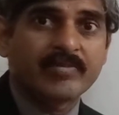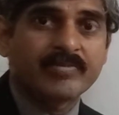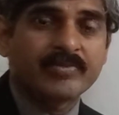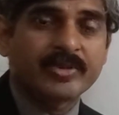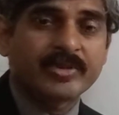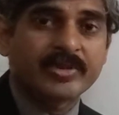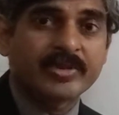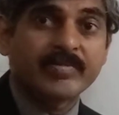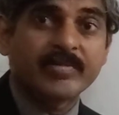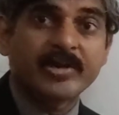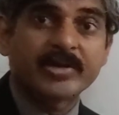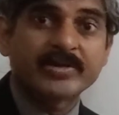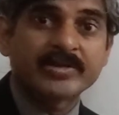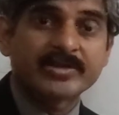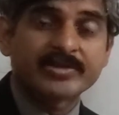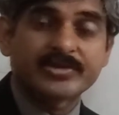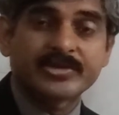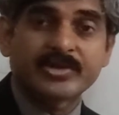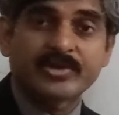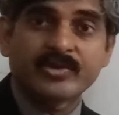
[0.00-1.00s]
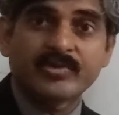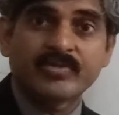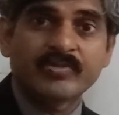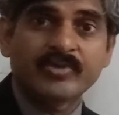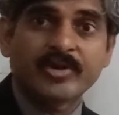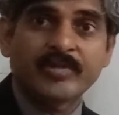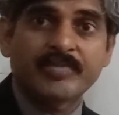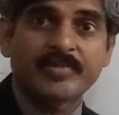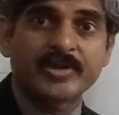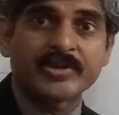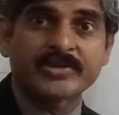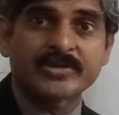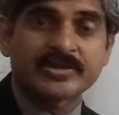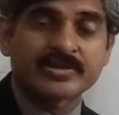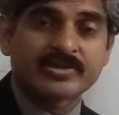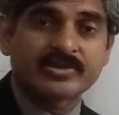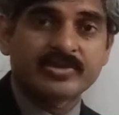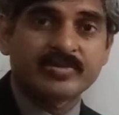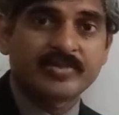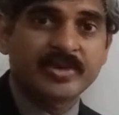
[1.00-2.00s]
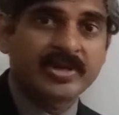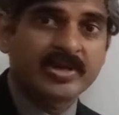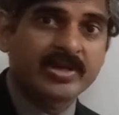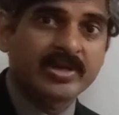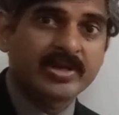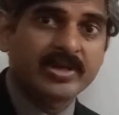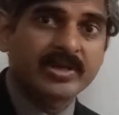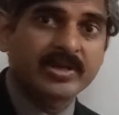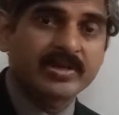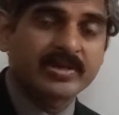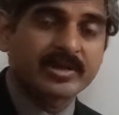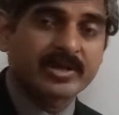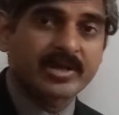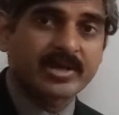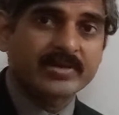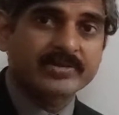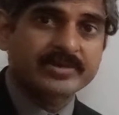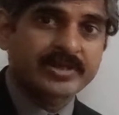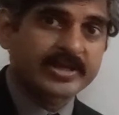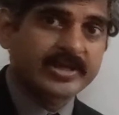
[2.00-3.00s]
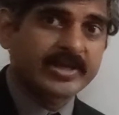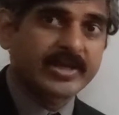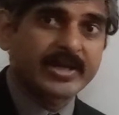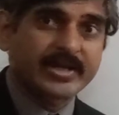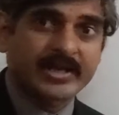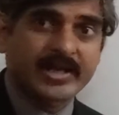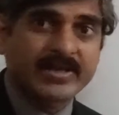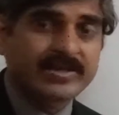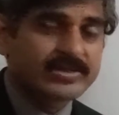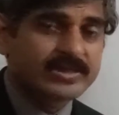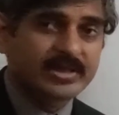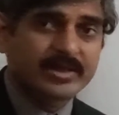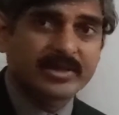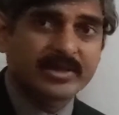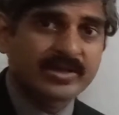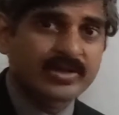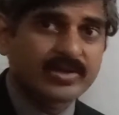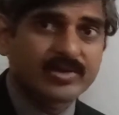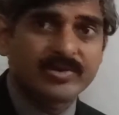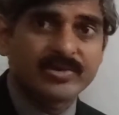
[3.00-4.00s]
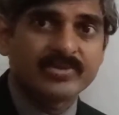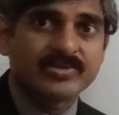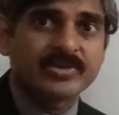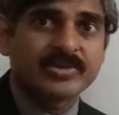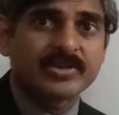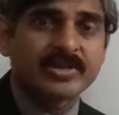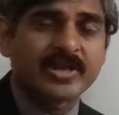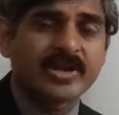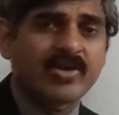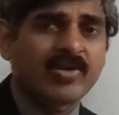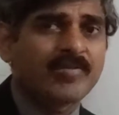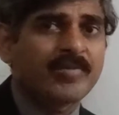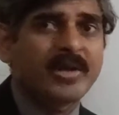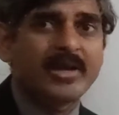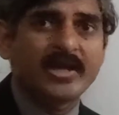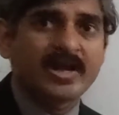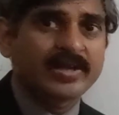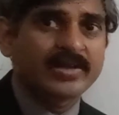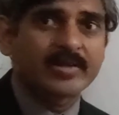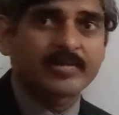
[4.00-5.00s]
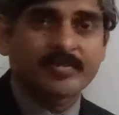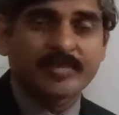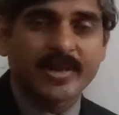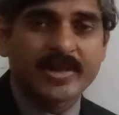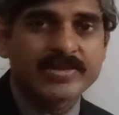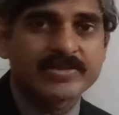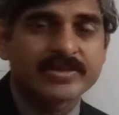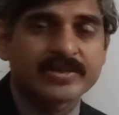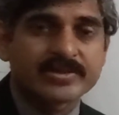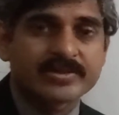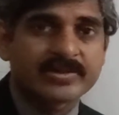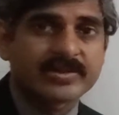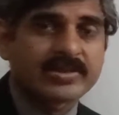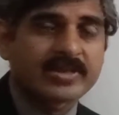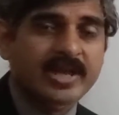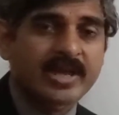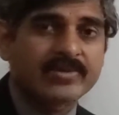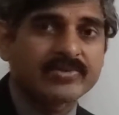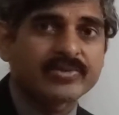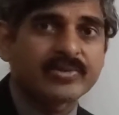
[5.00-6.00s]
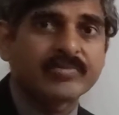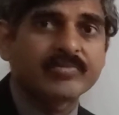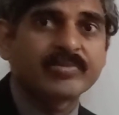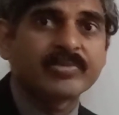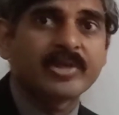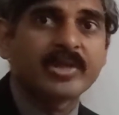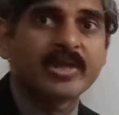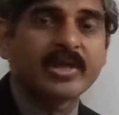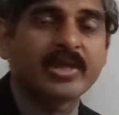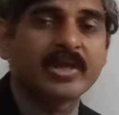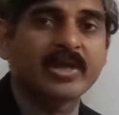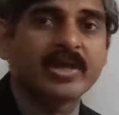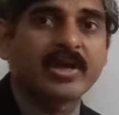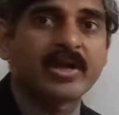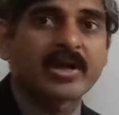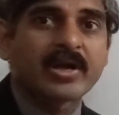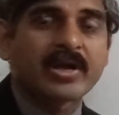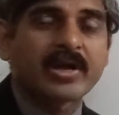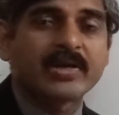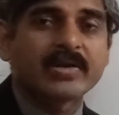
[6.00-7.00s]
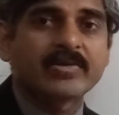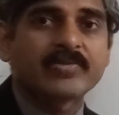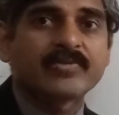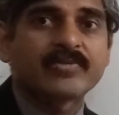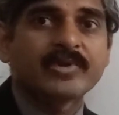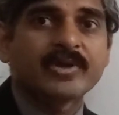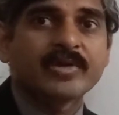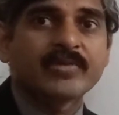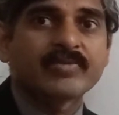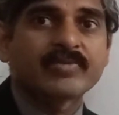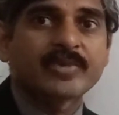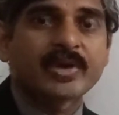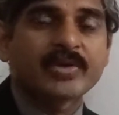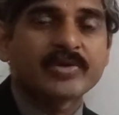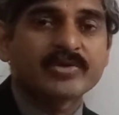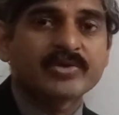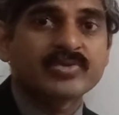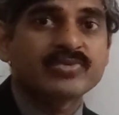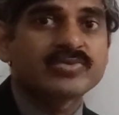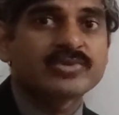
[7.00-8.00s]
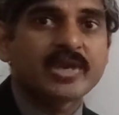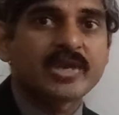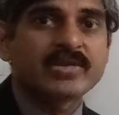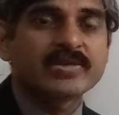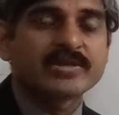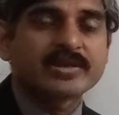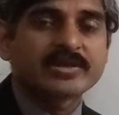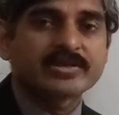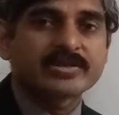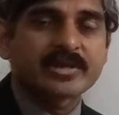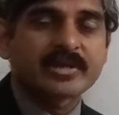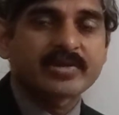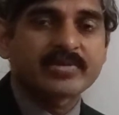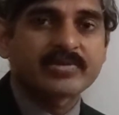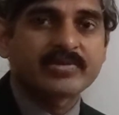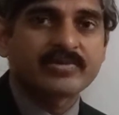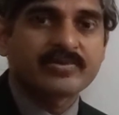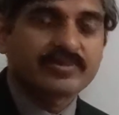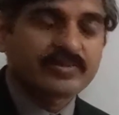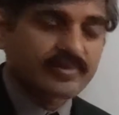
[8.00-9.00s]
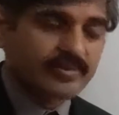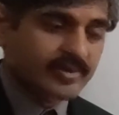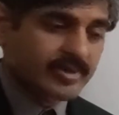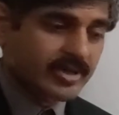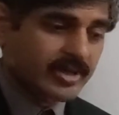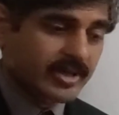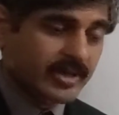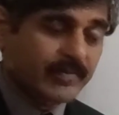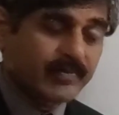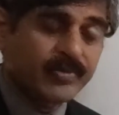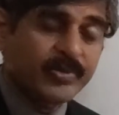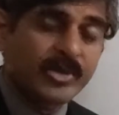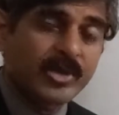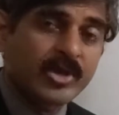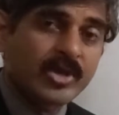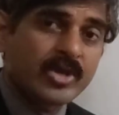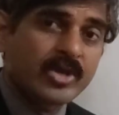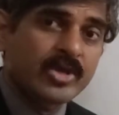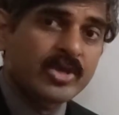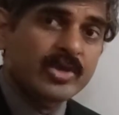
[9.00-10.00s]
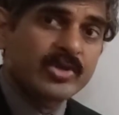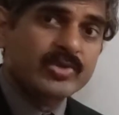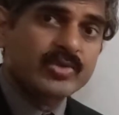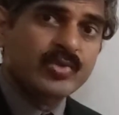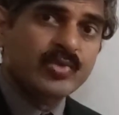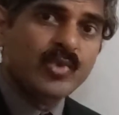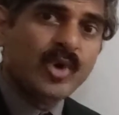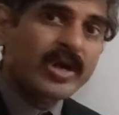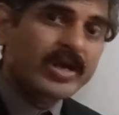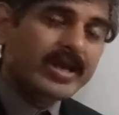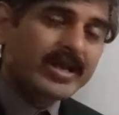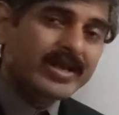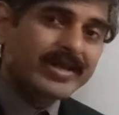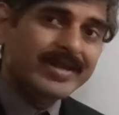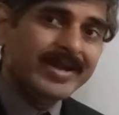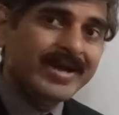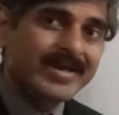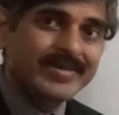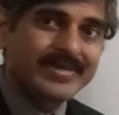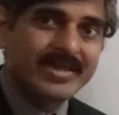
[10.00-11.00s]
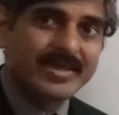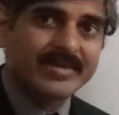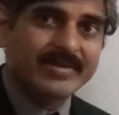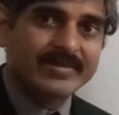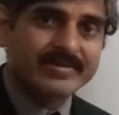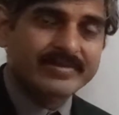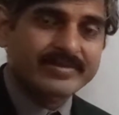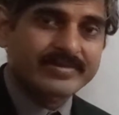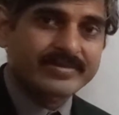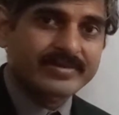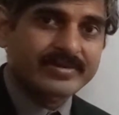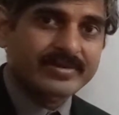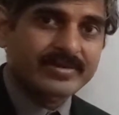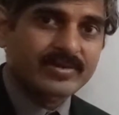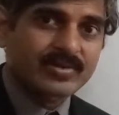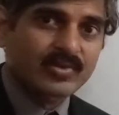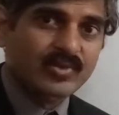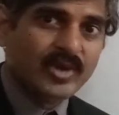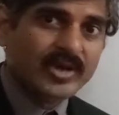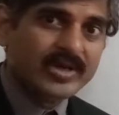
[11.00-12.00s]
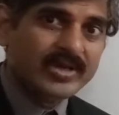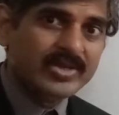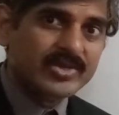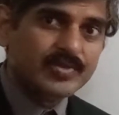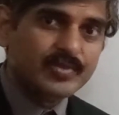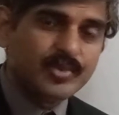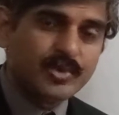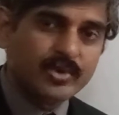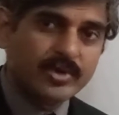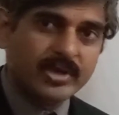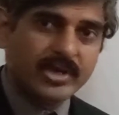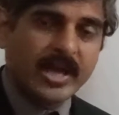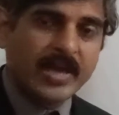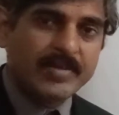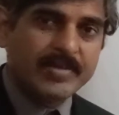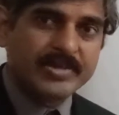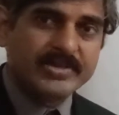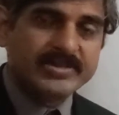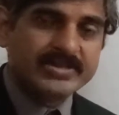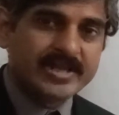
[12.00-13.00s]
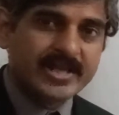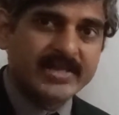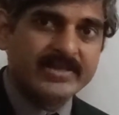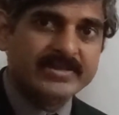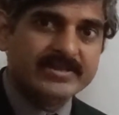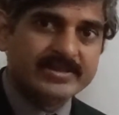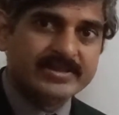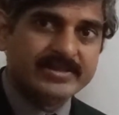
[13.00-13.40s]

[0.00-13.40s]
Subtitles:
in the emergency room where patient could be needing sudden attention. They could use it there, or many other places have some kind of use cases that. So what it does is, what this prototype stage